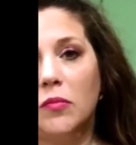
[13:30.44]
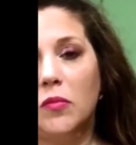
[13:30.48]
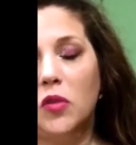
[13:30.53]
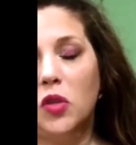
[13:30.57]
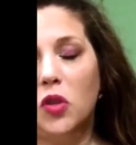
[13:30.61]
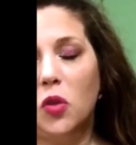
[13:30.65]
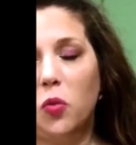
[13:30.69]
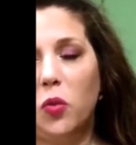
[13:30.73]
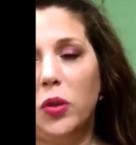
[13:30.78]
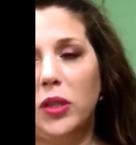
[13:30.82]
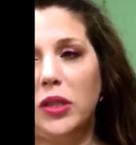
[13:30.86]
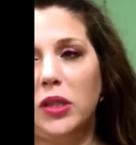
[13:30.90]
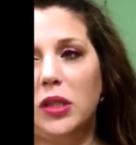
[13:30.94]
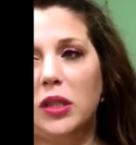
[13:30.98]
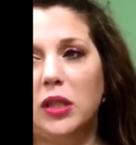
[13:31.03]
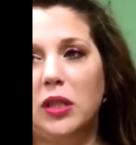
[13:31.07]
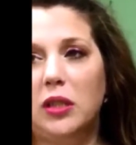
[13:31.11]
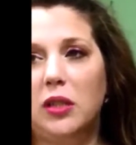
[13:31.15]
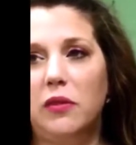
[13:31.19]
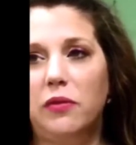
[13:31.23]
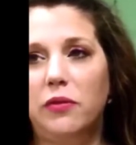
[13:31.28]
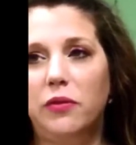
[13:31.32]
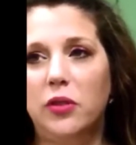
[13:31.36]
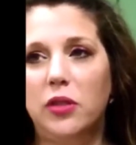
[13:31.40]
So what's the
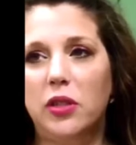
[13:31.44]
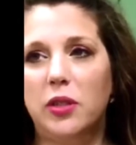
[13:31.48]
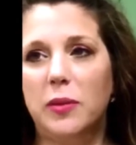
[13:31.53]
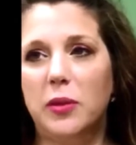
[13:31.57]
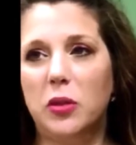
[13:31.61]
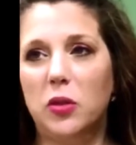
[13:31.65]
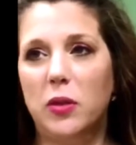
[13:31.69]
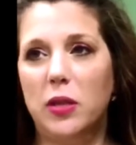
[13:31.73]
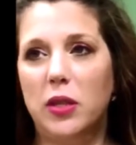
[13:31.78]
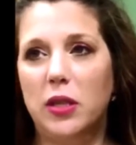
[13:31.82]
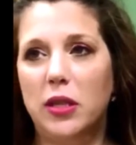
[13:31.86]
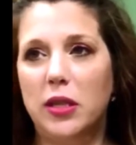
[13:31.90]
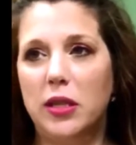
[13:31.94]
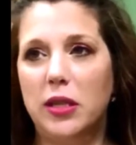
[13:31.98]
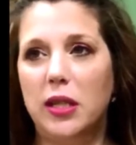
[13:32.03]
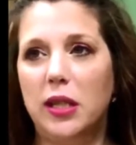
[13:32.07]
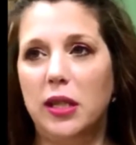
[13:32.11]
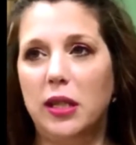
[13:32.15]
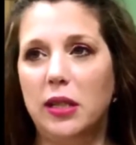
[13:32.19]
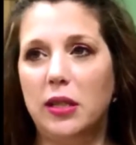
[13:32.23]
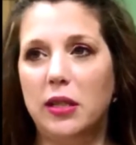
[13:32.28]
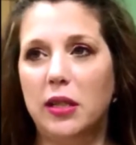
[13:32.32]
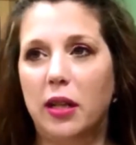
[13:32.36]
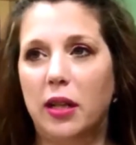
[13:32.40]
difference between a
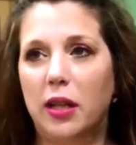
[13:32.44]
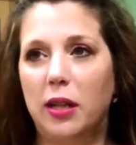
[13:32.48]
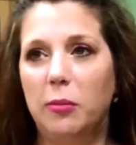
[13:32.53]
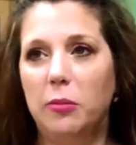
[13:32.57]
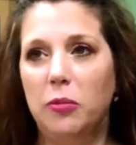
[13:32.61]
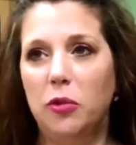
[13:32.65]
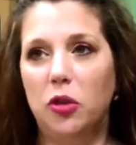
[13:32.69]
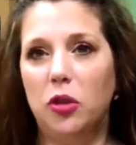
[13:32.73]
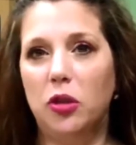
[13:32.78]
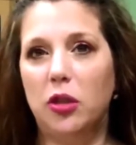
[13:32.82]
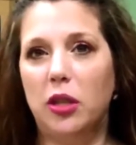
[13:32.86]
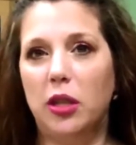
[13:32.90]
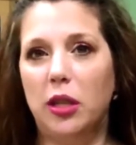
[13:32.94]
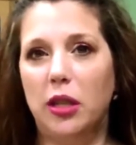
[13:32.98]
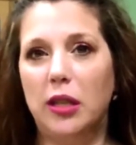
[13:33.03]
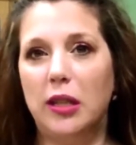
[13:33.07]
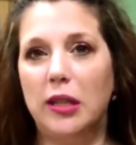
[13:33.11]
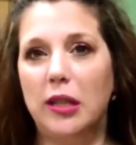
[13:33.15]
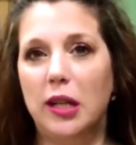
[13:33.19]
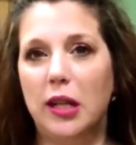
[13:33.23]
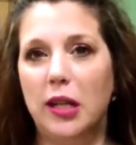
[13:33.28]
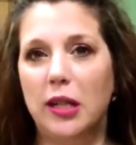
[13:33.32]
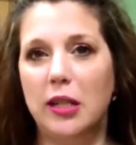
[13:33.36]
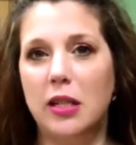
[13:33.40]
daytime look and
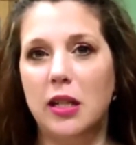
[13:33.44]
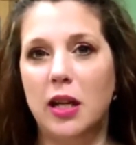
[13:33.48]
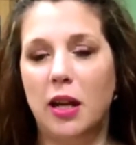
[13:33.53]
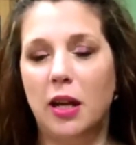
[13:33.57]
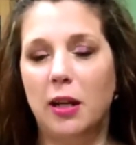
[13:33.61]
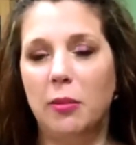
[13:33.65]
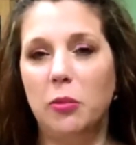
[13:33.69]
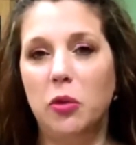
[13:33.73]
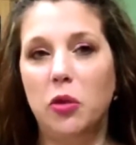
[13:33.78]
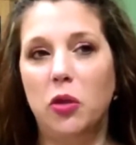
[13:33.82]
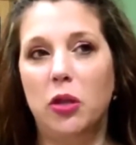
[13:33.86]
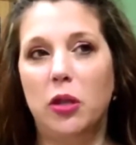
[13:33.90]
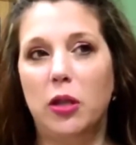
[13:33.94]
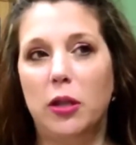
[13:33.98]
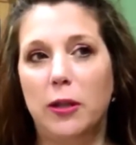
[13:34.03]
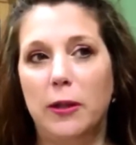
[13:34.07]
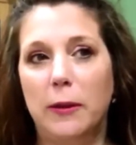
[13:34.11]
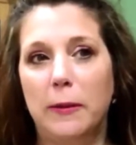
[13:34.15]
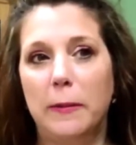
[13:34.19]
a nighttime look?